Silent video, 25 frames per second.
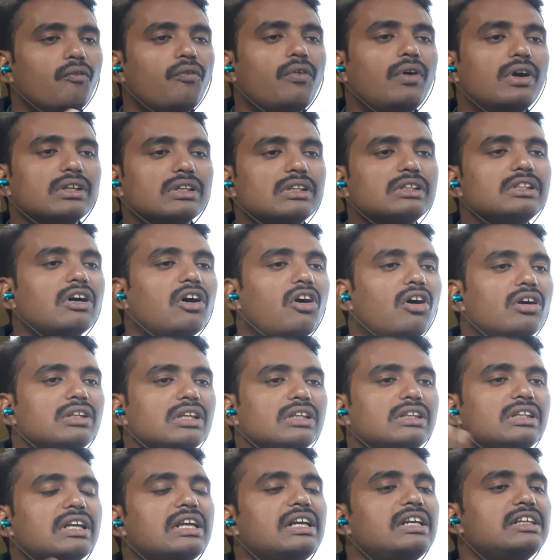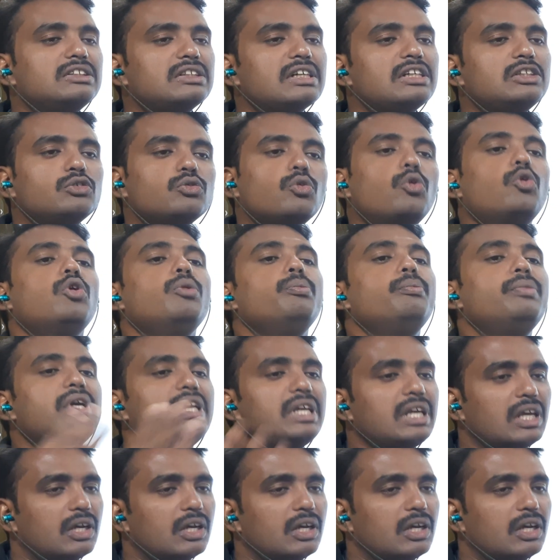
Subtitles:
for all the three sites won't be